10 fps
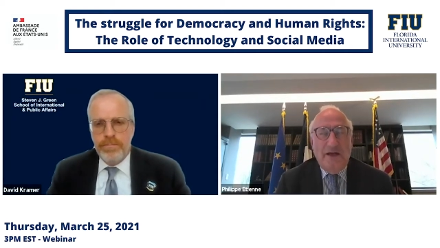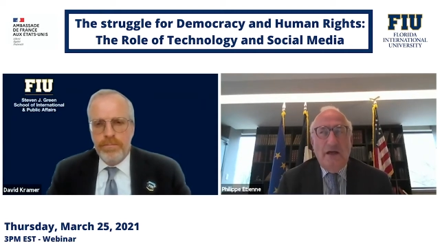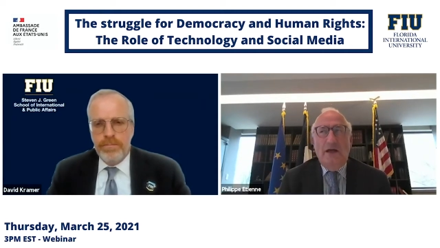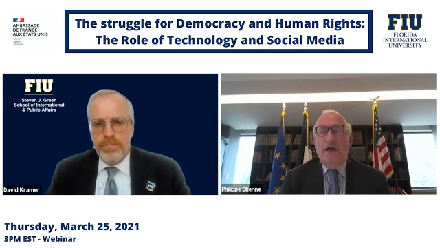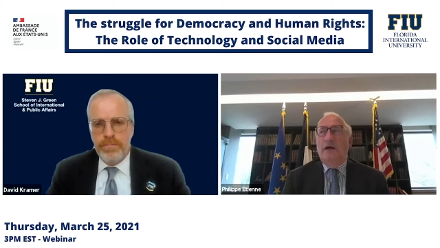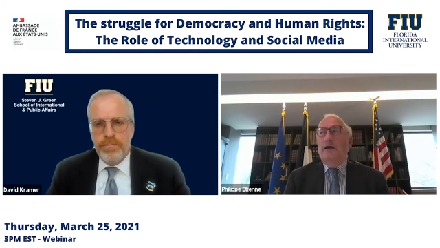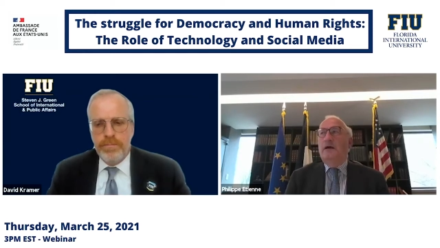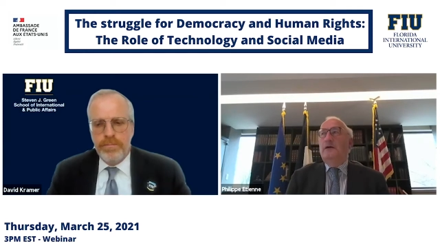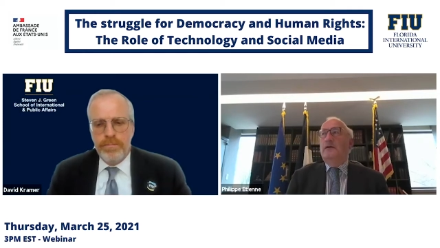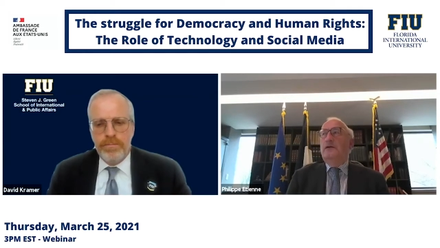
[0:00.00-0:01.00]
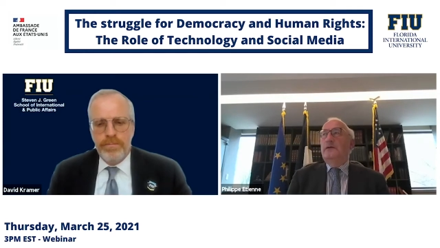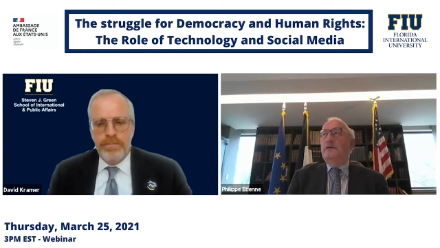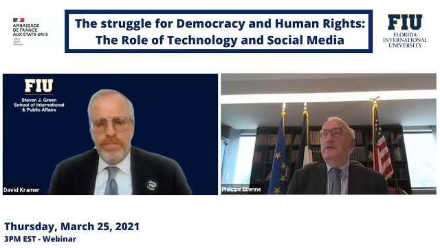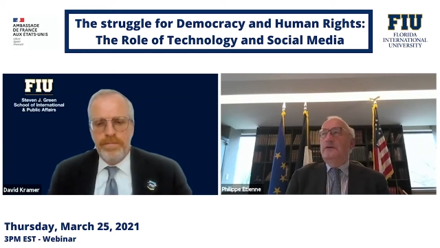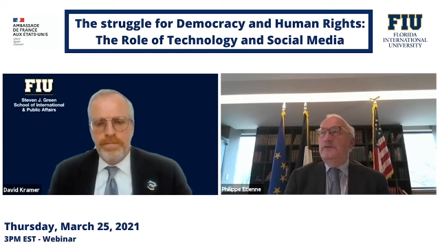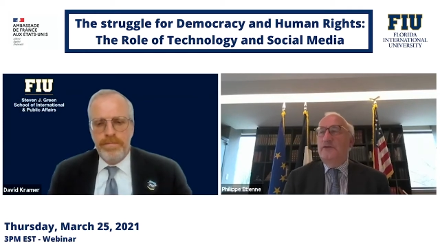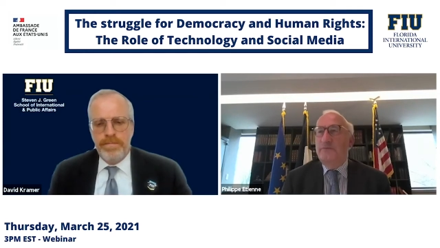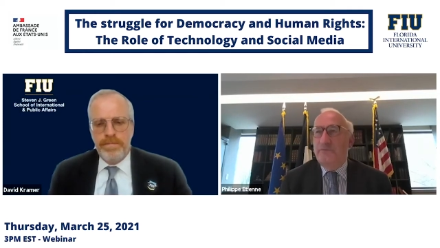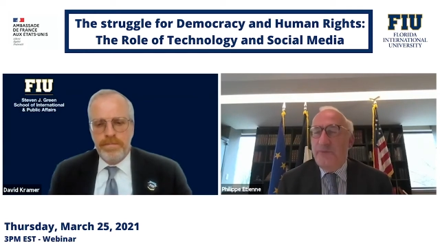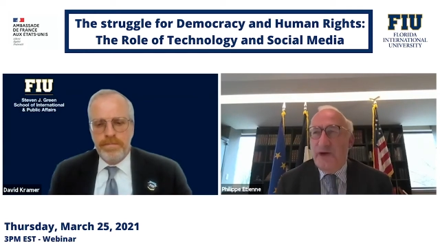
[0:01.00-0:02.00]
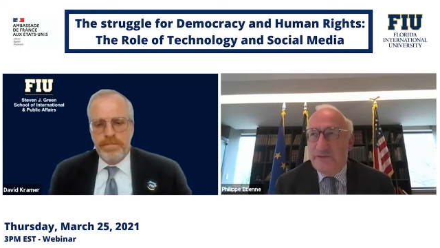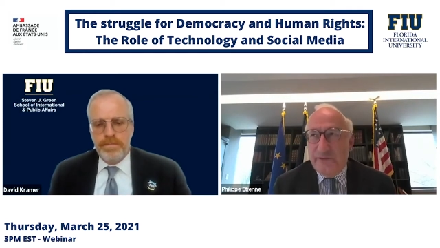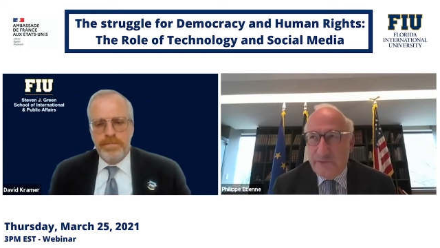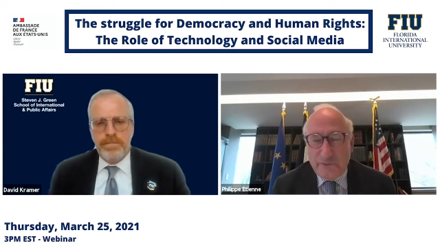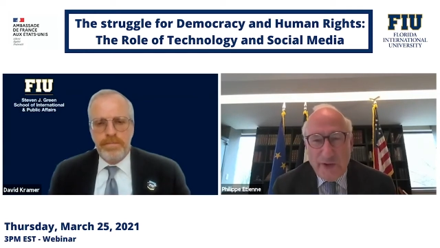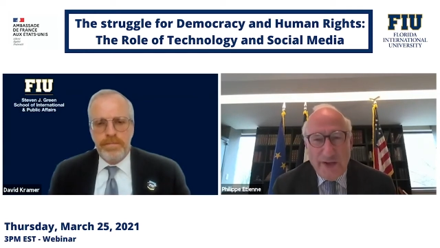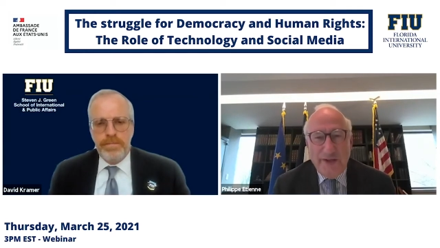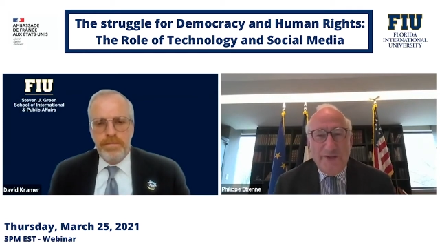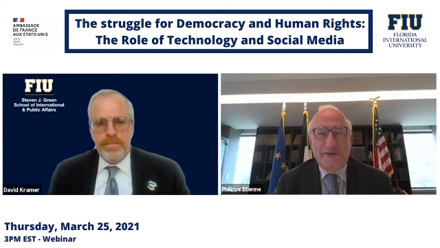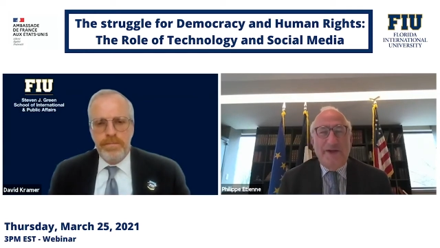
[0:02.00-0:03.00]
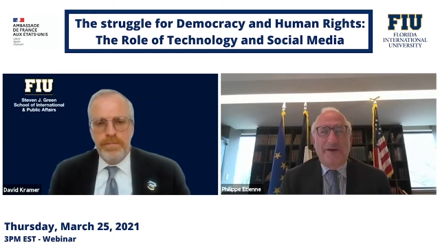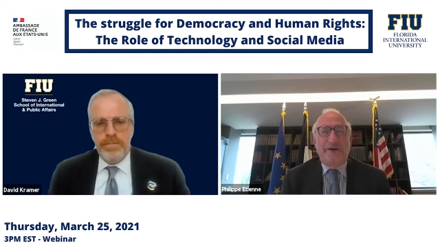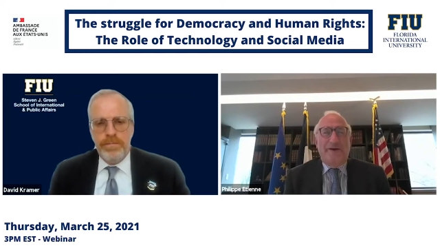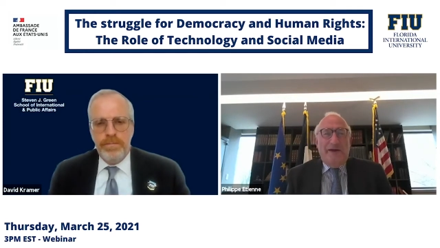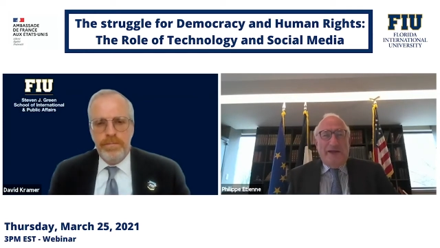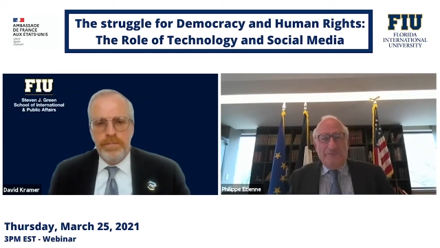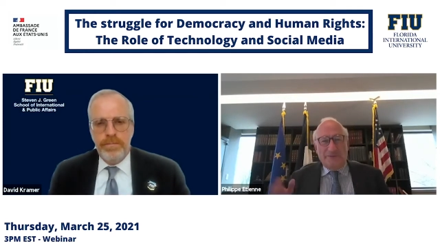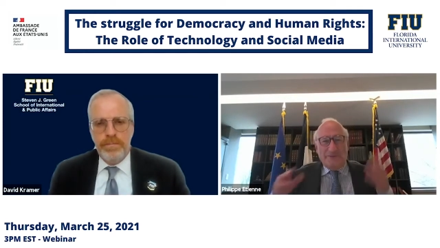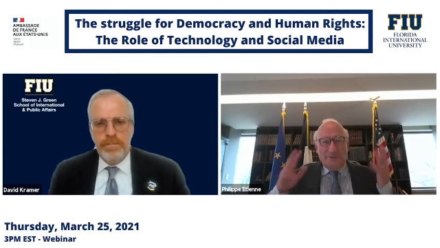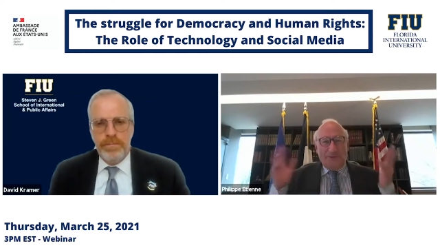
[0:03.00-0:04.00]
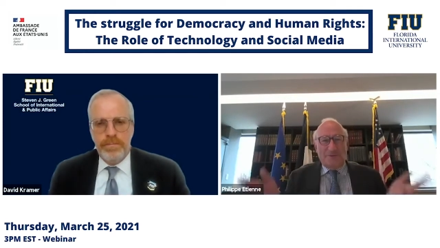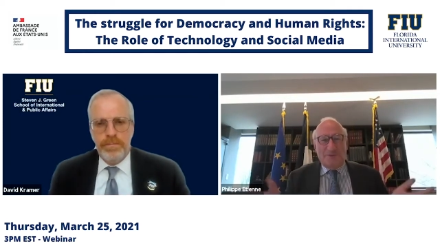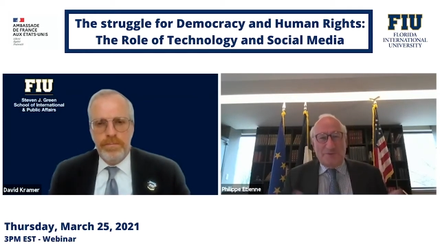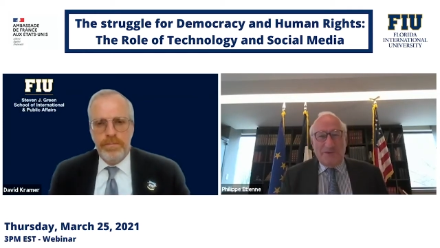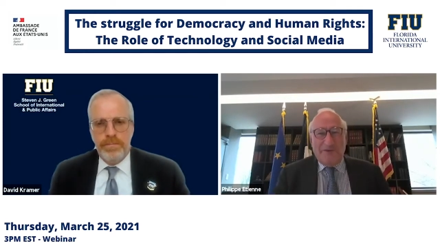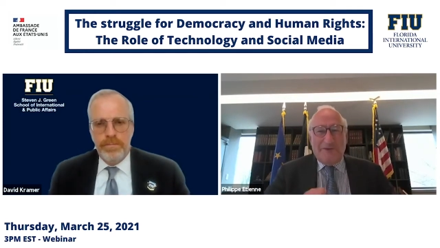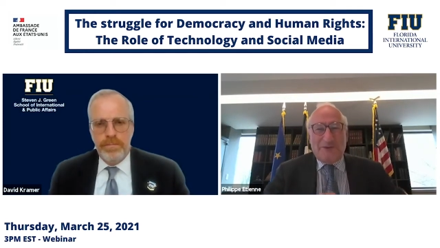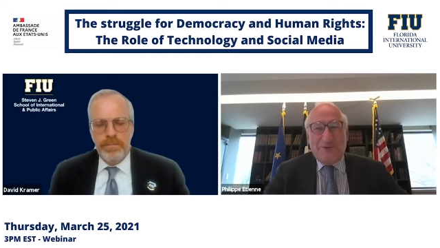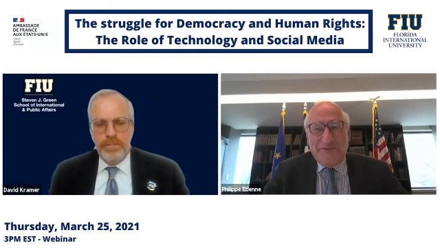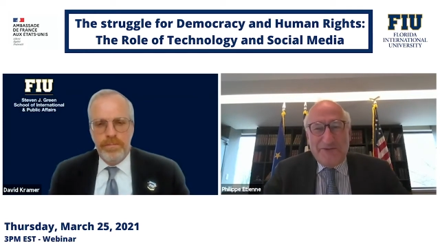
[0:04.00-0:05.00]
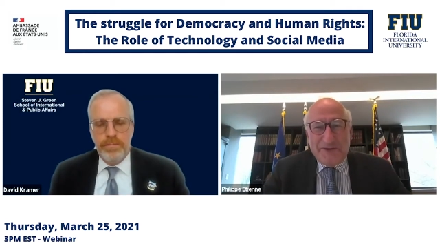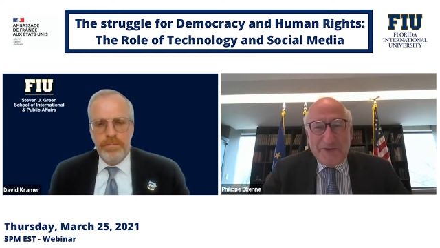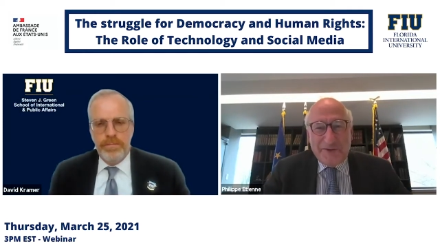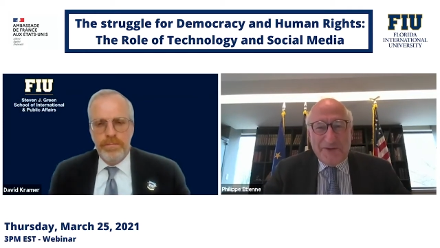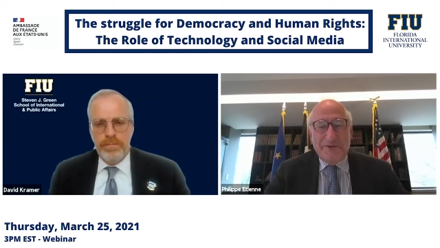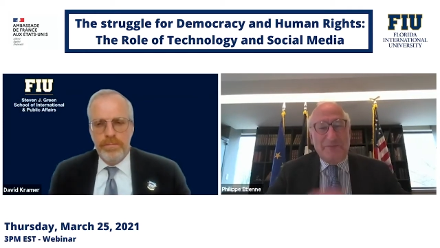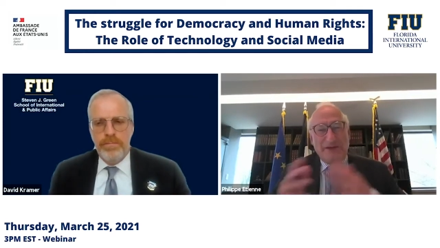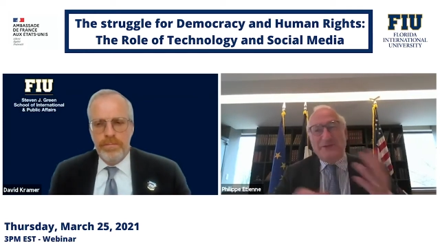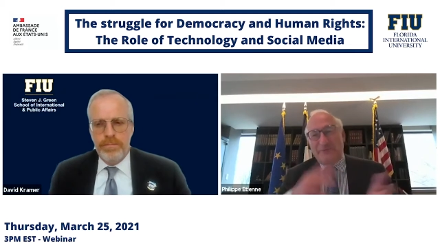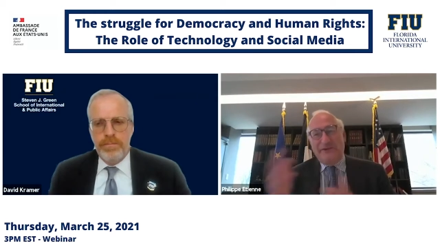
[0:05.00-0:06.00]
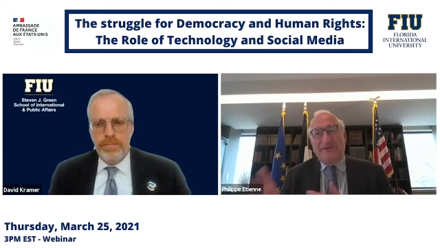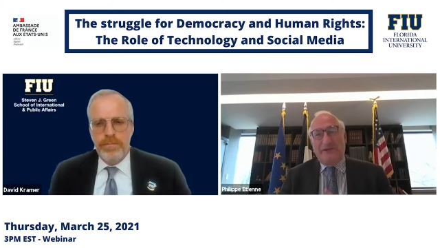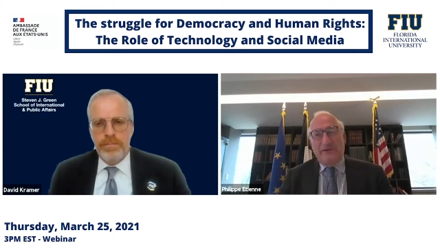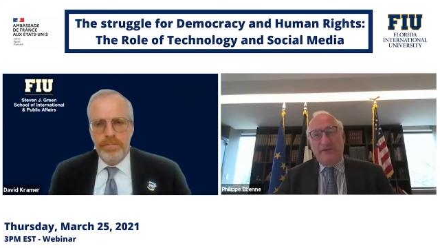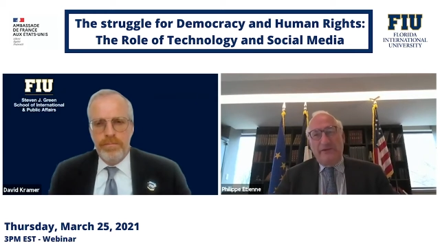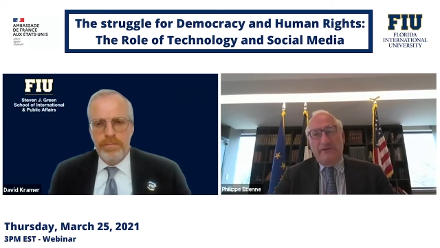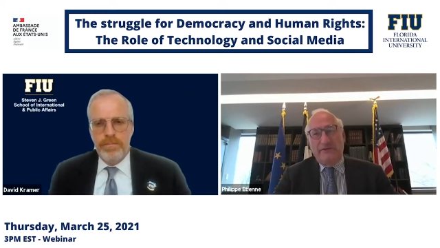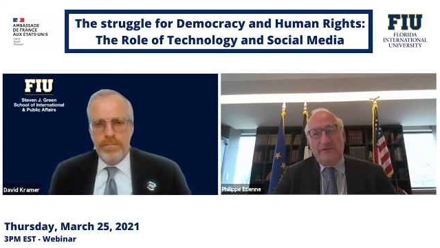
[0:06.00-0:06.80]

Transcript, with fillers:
Speaker 1: uh, some parts of the world are able to, to live in a, in a better way than others.